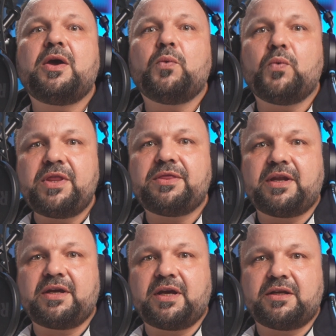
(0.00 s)
with
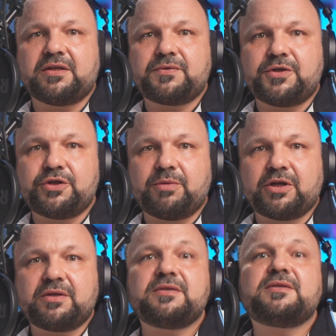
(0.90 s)
dedicated switcher
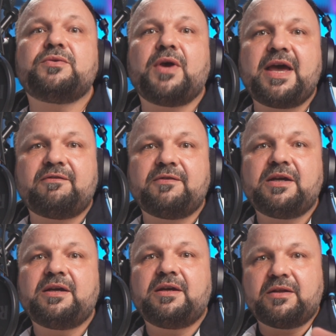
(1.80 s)
buttons to have
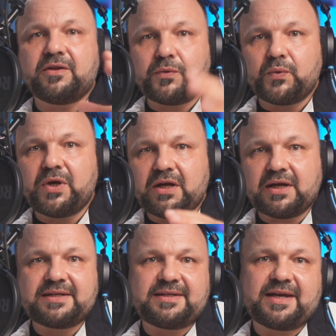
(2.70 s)
the 3
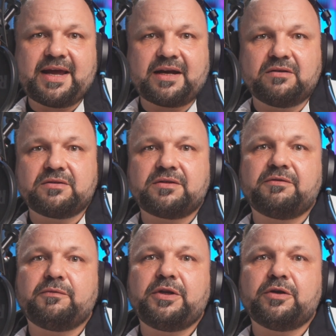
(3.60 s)
classic angles of
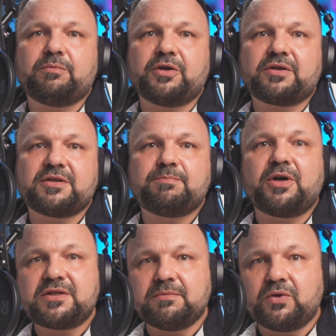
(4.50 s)
the video podcast
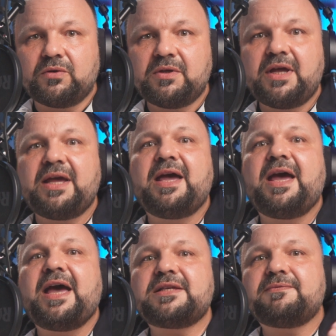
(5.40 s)
possible,
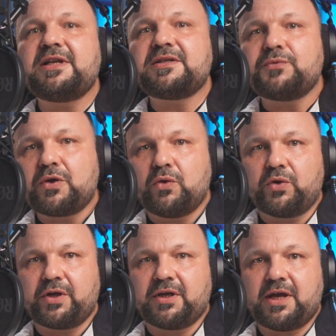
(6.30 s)
as well as
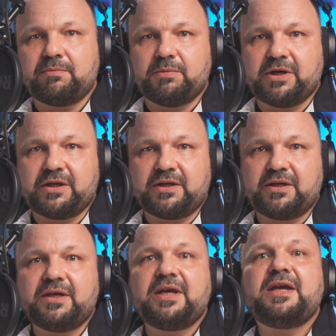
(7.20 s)
recording
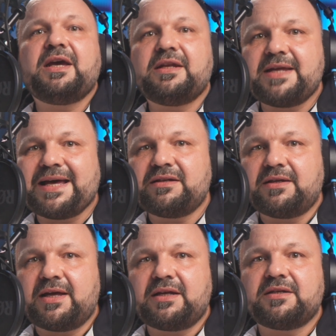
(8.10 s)
capability. And down the
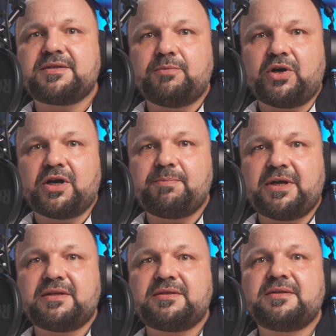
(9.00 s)
line, the smart
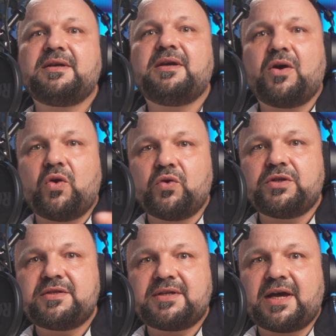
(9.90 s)
pads on
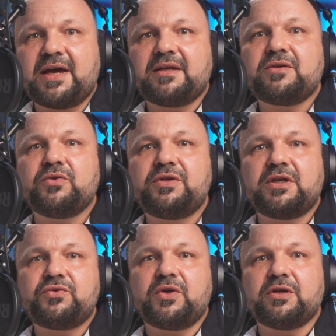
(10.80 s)
the side could then
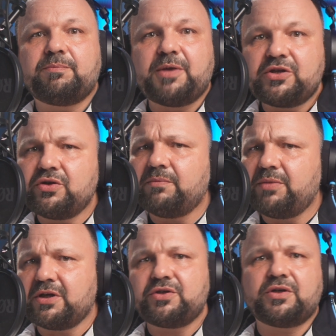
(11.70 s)
trigger
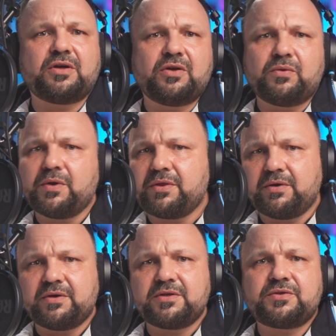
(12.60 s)
picture-in-picture, lower
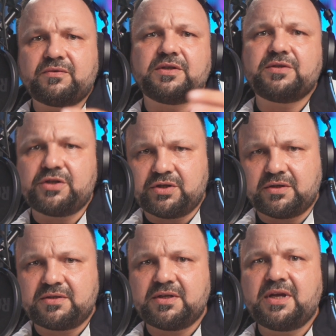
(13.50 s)
thirds,
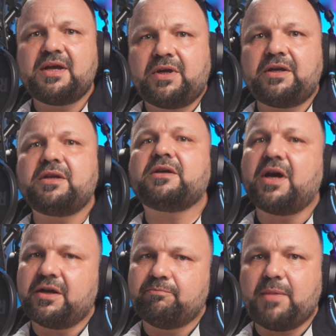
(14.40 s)
transitions, and other
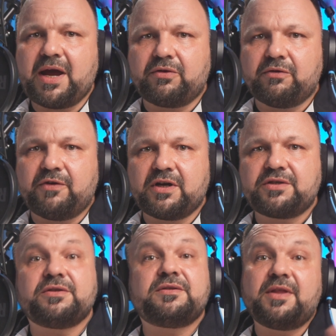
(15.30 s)
kind of macro
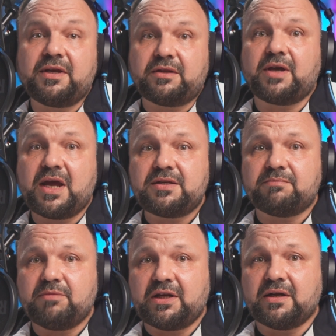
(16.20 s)
functions. Think the ATEM
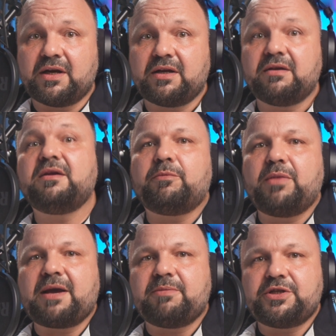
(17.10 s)
mini line from
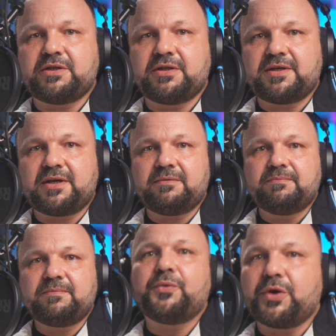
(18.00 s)
Blackmagic Design.
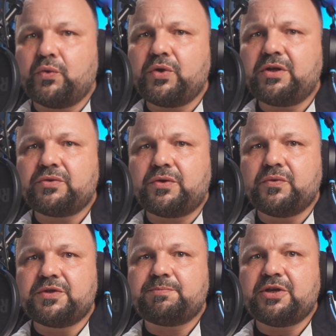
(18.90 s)
Recording to a
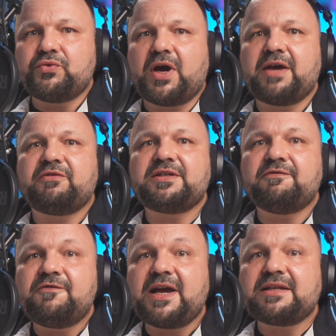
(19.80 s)
USB drive is in
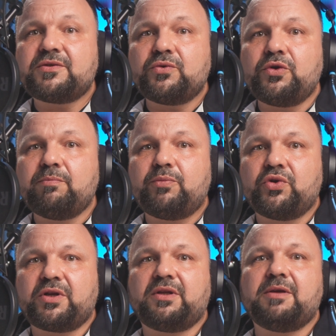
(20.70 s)
fact so
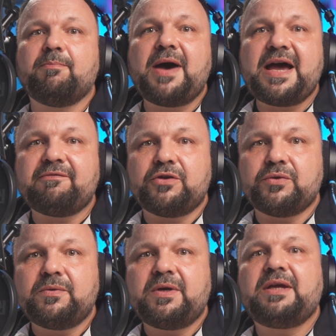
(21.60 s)
important in my
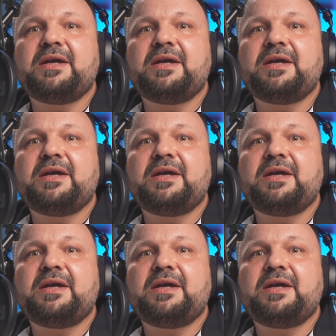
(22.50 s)
view